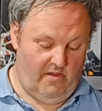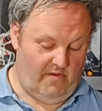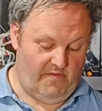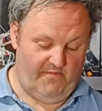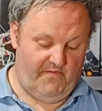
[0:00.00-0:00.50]

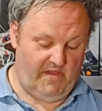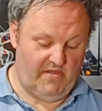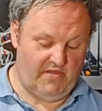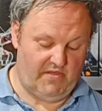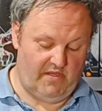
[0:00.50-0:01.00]
The
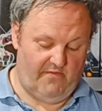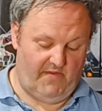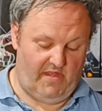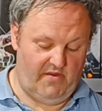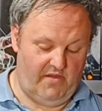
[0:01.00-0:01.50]
figures are
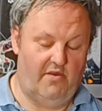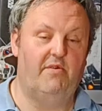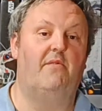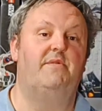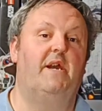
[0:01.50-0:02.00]
valued at
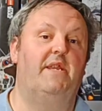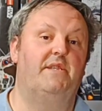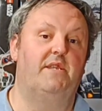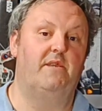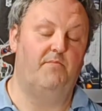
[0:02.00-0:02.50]
around
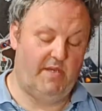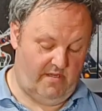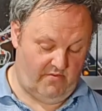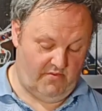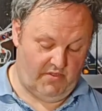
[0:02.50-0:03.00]

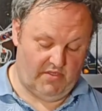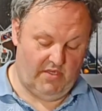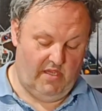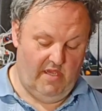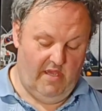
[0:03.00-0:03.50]

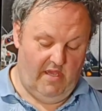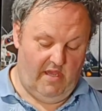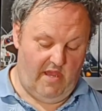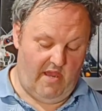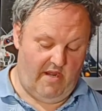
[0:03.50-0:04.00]
£19,
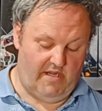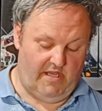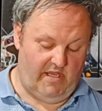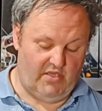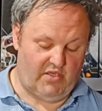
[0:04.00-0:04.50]

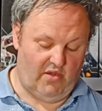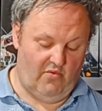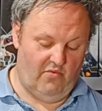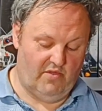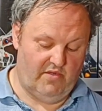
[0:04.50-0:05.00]
and it's
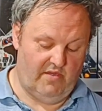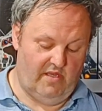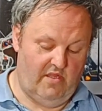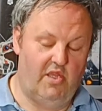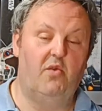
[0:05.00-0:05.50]
sold
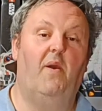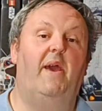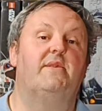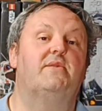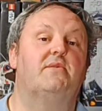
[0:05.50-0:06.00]
in the
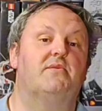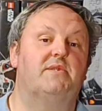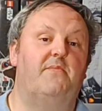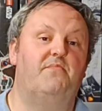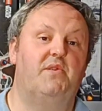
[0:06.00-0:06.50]
US
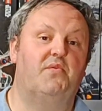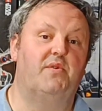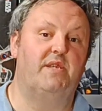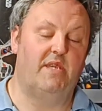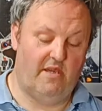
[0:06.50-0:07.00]

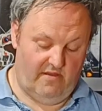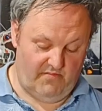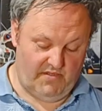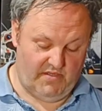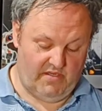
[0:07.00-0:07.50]
73
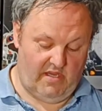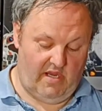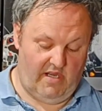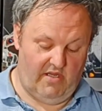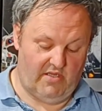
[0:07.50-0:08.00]
times
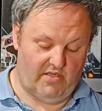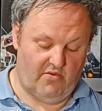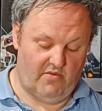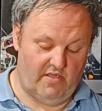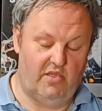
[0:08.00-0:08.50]
and it's
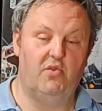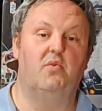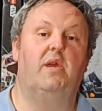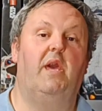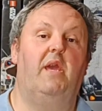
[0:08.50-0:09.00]
sold in
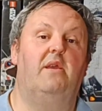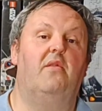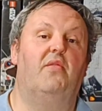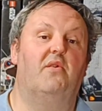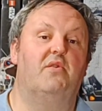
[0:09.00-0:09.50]
the
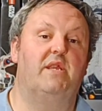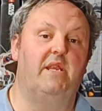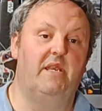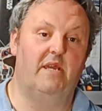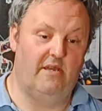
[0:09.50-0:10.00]
UK
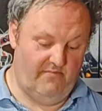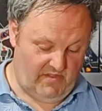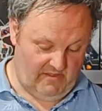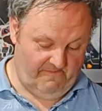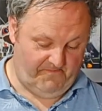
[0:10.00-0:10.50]
13 times.